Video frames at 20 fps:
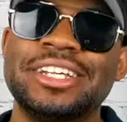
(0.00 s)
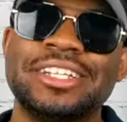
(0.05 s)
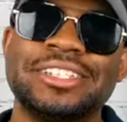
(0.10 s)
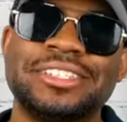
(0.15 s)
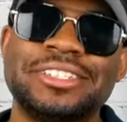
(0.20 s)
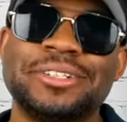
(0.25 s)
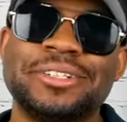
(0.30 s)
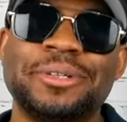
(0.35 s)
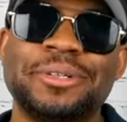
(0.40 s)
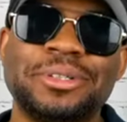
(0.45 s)

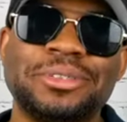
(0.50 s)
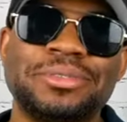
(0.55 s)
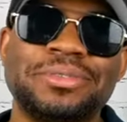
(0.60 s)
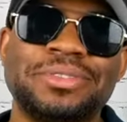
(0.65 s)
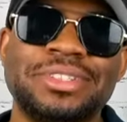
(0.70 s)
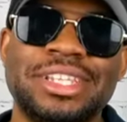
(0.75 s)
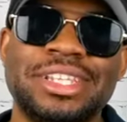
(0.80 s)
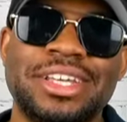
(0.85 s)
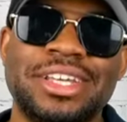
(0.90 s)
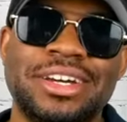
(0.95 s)
So
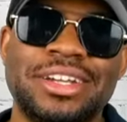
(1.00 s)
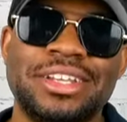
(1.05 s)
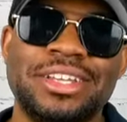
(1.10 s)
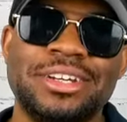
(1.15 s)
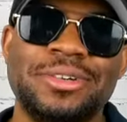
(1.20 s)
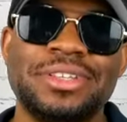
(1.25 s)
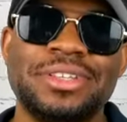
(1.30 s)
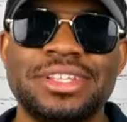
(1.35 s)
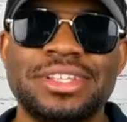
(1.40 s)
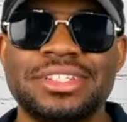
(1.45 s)
hopefully the
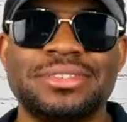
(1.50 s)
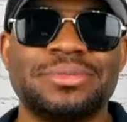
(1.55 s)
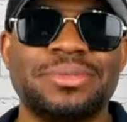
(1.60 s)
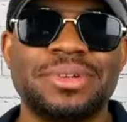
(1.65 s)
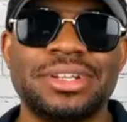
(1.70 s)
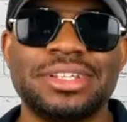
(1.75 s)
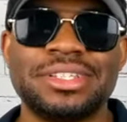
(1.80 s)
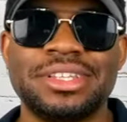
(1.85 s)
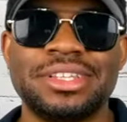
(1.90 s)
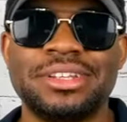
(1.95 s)
audio in this
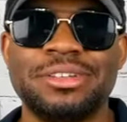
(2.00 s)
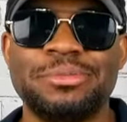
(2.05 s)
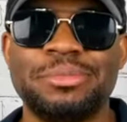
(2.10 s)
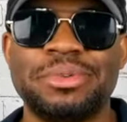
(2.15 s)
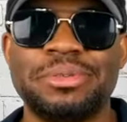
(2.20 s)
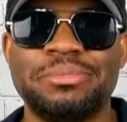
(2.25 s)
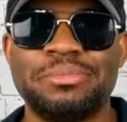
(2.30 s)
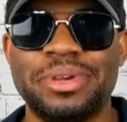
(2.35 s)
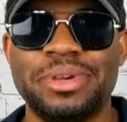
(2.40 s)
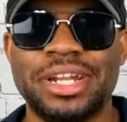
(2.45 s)
one is a little
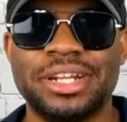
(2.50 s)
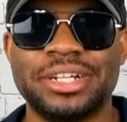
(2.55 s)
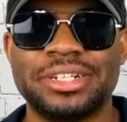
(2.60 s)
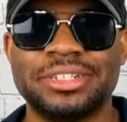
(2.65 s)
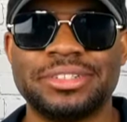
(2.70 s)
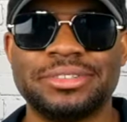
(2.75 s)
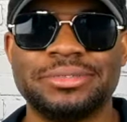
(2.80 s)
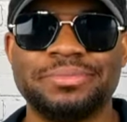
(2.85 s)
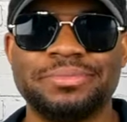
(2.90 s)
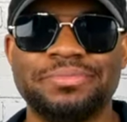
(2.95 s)
bit better.
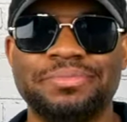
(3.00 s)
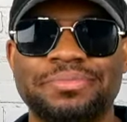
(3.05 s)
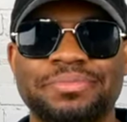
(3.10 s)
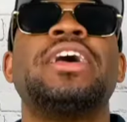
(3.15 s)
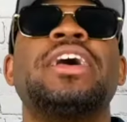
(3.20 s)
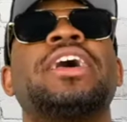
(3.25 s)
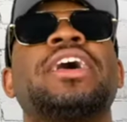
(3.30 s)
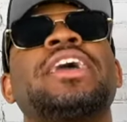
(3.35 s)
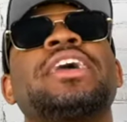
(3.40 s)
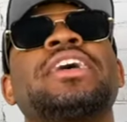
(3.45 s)

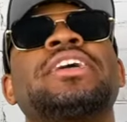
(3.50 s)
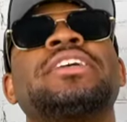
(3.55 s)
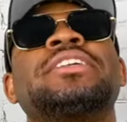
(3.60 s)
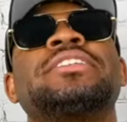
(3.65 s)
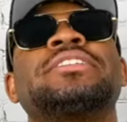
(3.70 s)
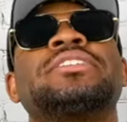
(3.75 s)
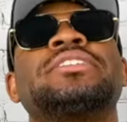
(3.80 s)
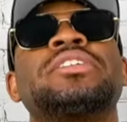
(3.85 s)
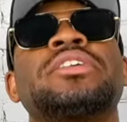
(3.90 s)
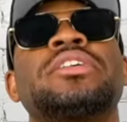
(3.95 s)

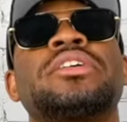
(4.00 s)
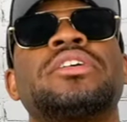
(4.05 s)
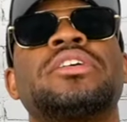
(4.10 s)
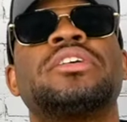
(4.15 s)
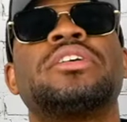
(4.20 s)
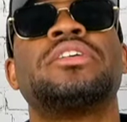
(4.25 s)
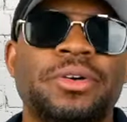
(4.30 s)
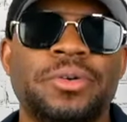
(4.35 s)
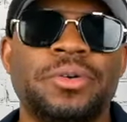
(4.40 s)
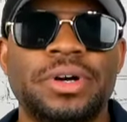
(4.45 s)
And,
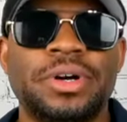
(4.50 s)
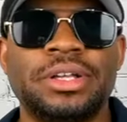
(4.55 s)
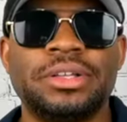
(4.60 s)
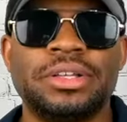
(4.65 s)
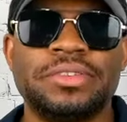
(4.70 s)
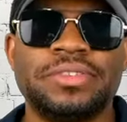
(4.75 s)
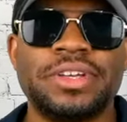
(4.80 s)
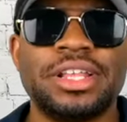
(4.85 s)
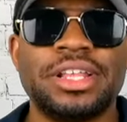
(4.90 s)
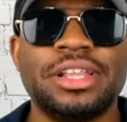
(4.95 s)
well,
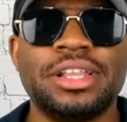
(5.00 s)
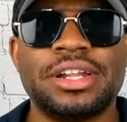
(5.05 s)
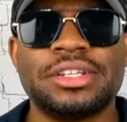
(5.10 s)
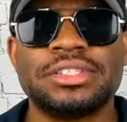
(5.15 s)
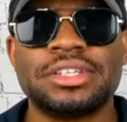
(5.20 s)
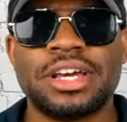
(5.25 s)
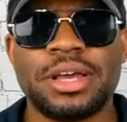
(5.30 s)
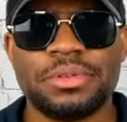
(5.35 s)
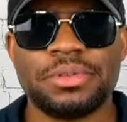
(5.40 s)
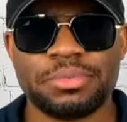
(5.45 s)
I've had a lot of
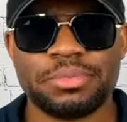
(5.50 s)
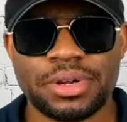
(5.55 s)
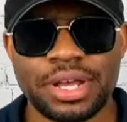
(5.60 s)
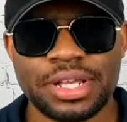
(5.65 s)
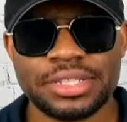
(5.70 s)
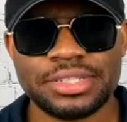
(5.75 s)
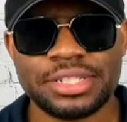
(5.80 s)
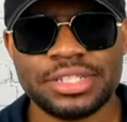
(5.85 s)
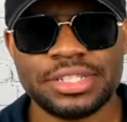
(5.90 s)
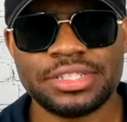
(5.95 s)
time to
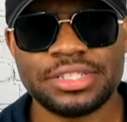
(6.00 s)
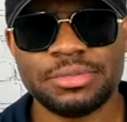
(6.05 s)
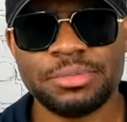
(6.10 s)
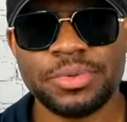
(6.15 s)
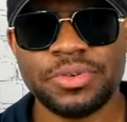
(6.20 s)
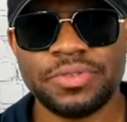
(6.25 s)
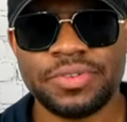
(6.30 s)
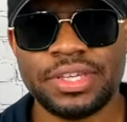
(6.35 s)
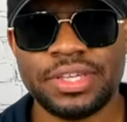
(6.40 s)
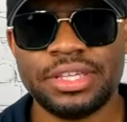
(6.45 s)
process the
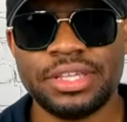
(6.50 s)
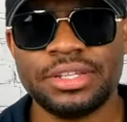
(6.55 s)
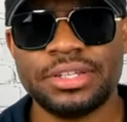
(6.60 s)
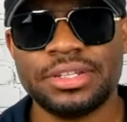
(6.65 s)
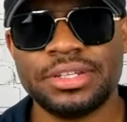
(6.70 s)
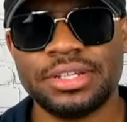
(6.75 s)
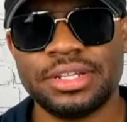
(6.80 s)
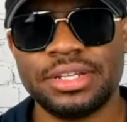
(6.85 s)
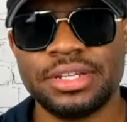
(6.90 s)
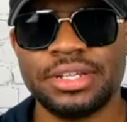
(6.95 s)
movie.
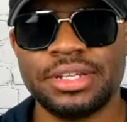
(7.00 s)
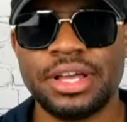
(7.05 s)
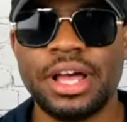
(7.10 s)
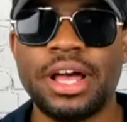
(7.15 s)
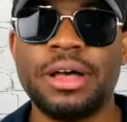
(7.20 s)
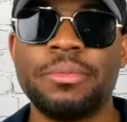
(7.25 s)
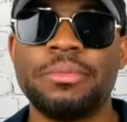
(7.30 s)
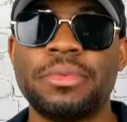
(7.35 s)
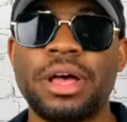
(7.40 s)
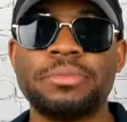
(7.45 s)

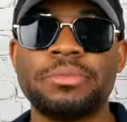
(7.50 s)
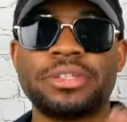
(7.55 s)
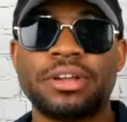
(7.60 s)
Um, I'm